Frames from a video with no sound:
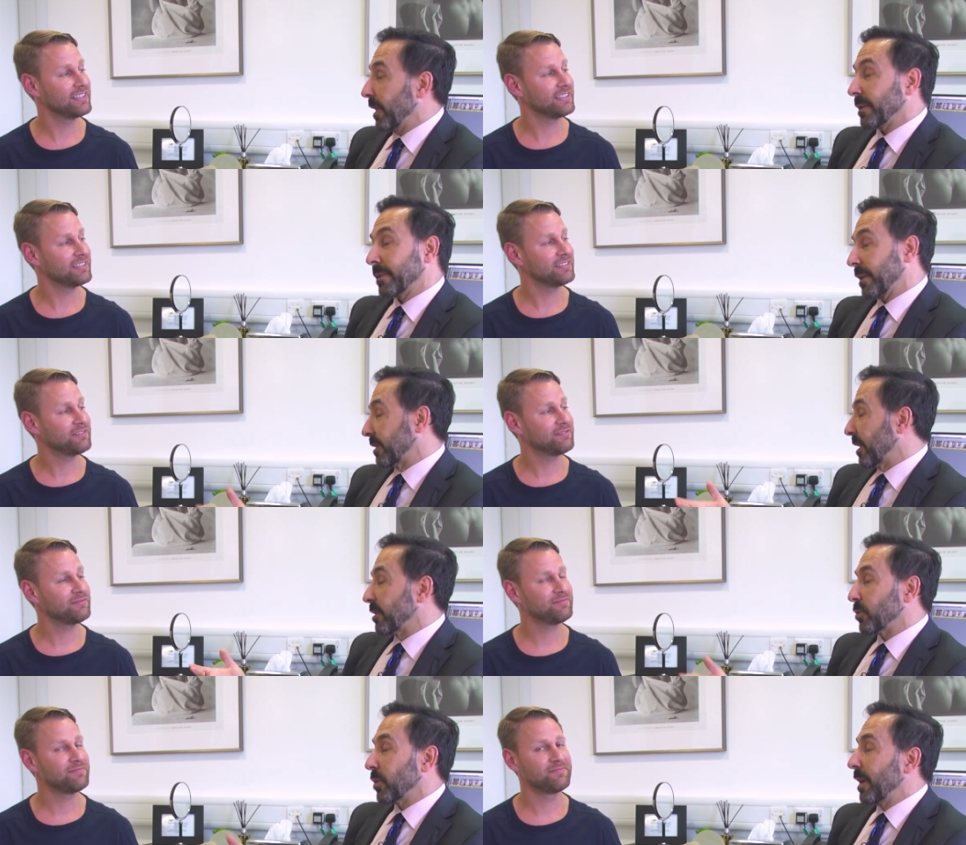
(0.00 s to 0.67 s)
Speaker 1: that,
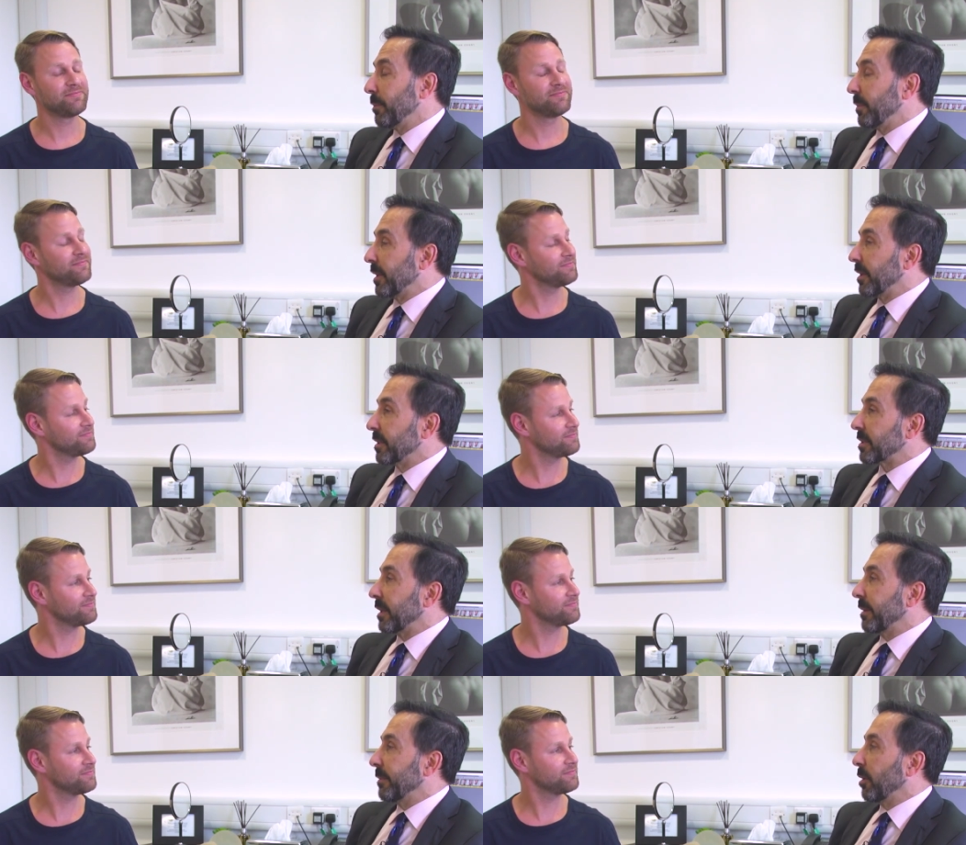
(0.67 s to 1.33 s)
that, that's right,
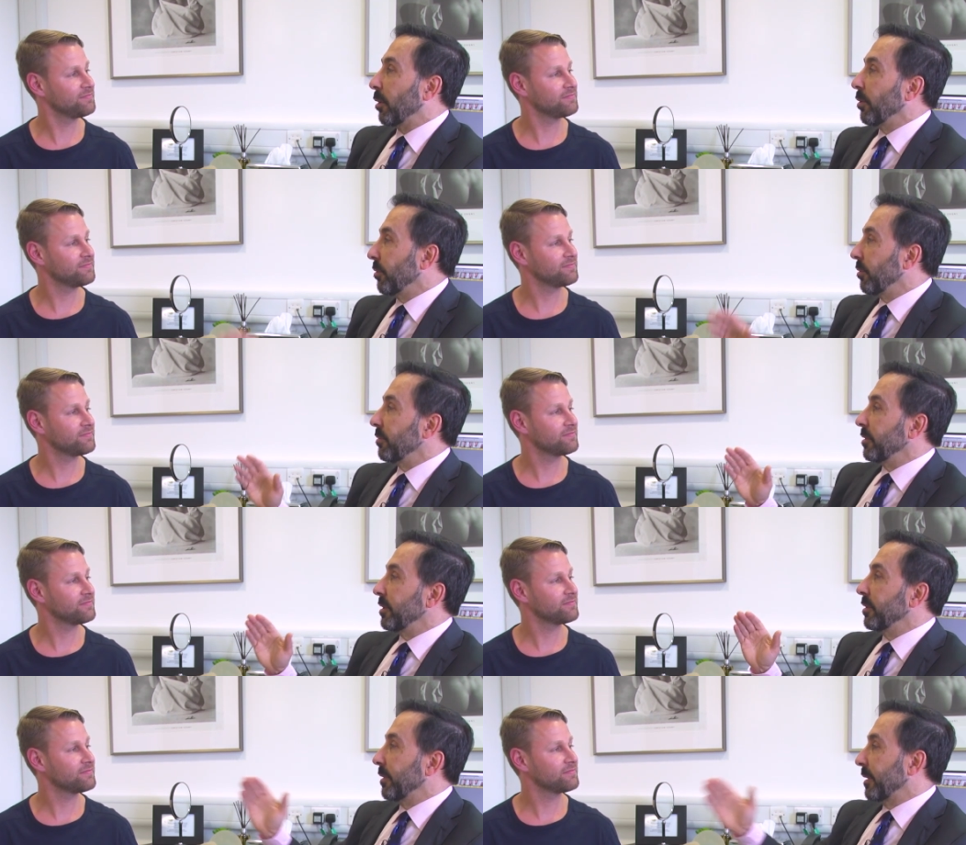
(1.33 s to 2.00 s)
because I mean,
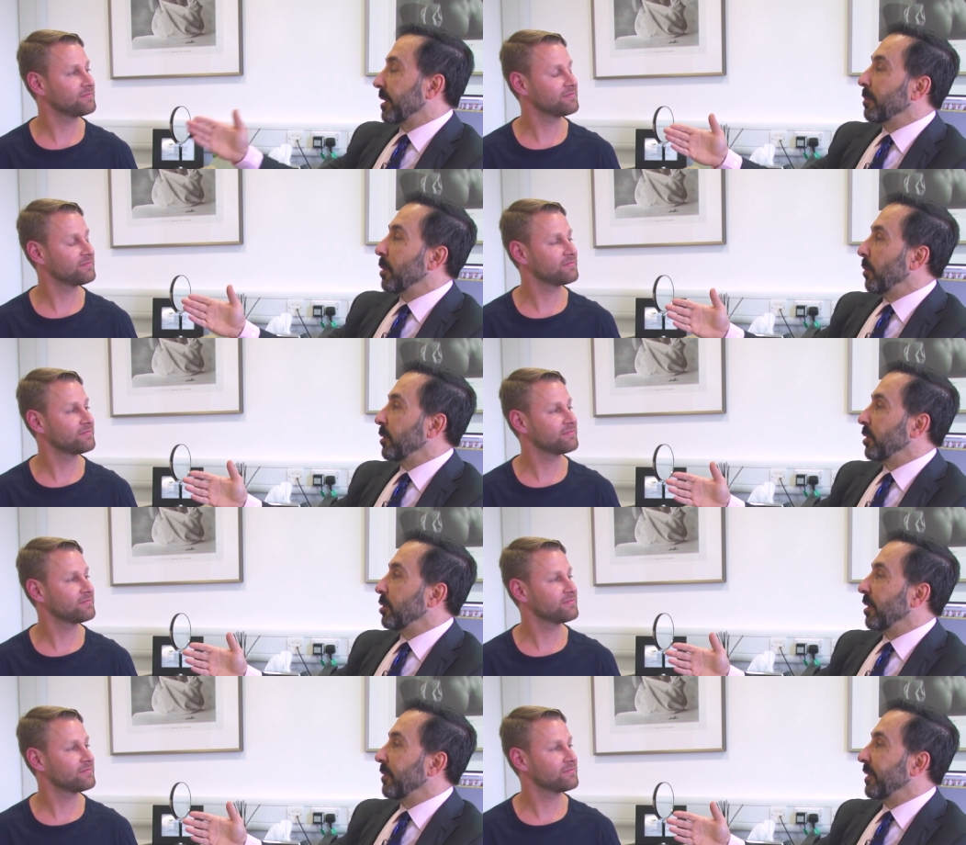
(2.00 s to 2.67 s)
although, you know, at the
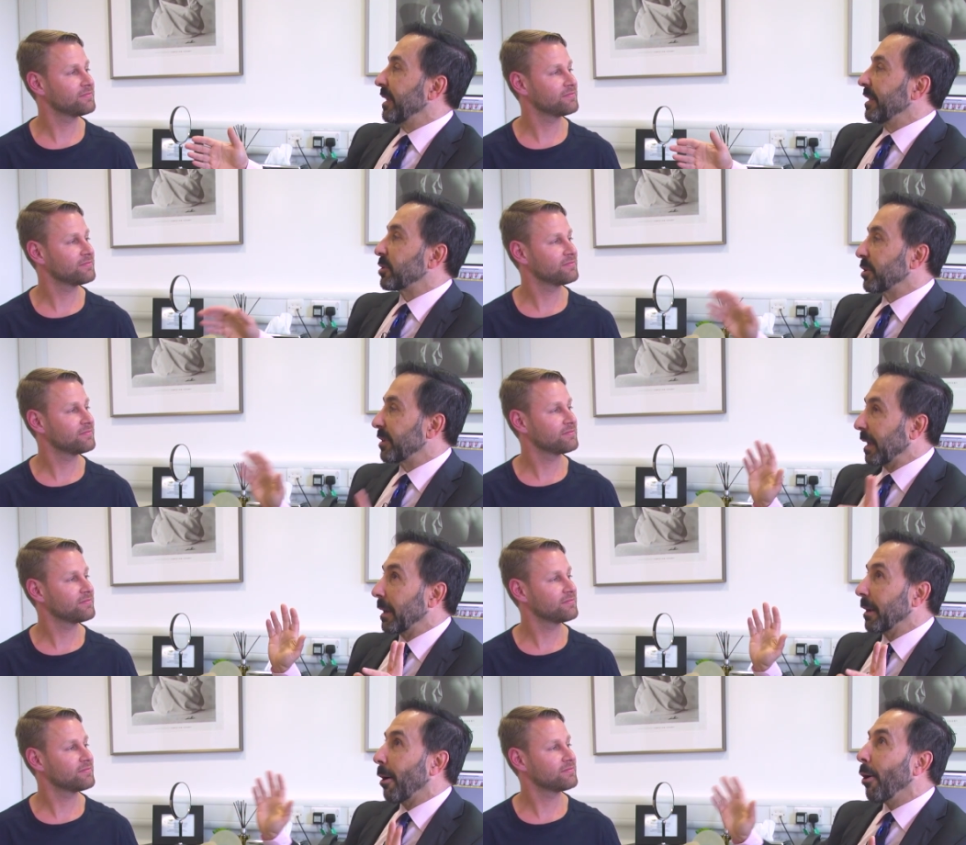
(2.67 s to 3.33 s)
moment you don't have any
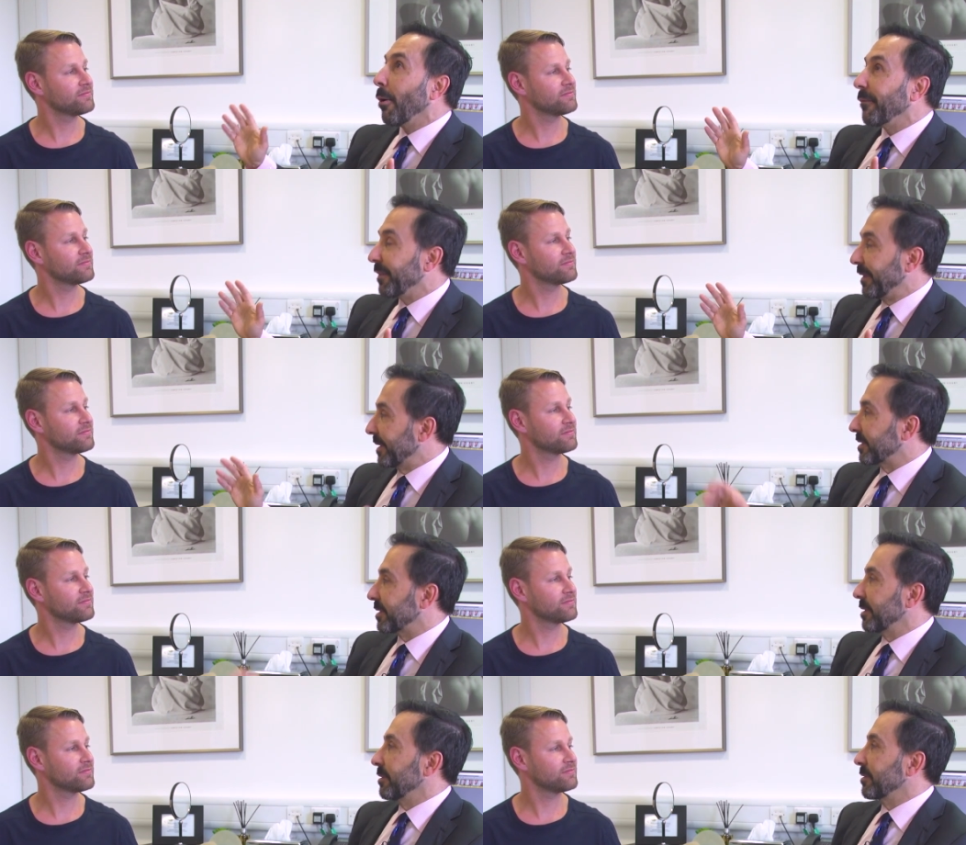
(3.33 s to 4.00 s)
sort of
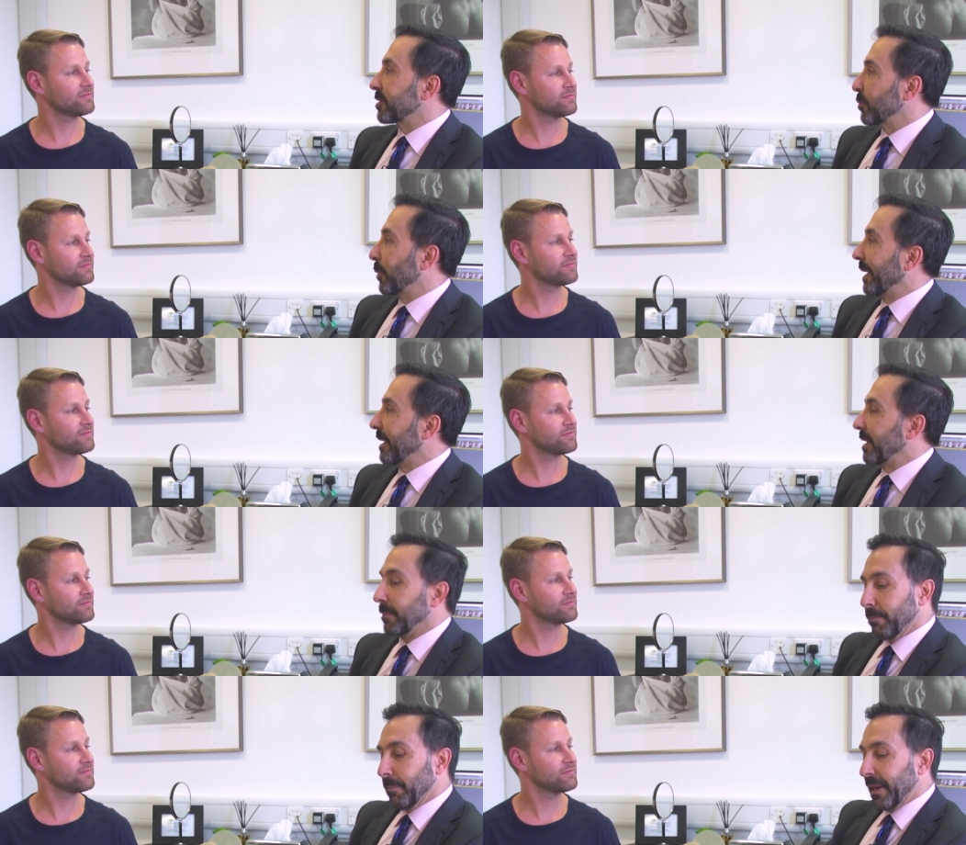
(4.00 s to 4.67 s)
obvious, you know,
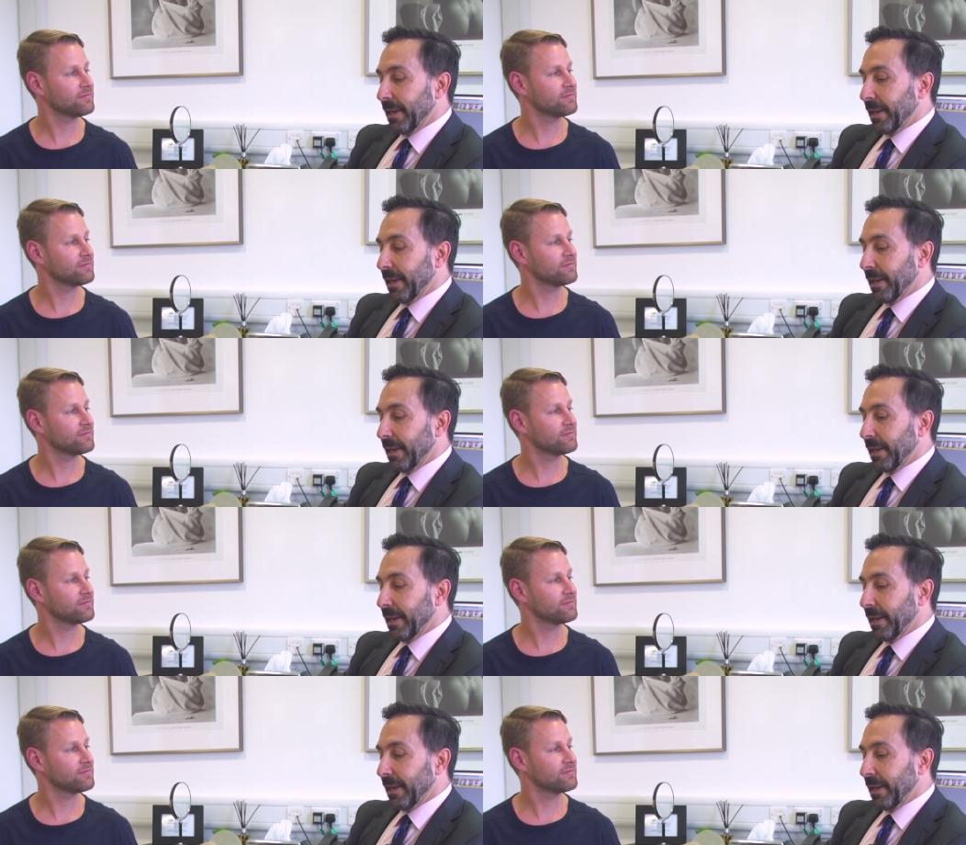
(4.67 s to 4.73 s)
swelling,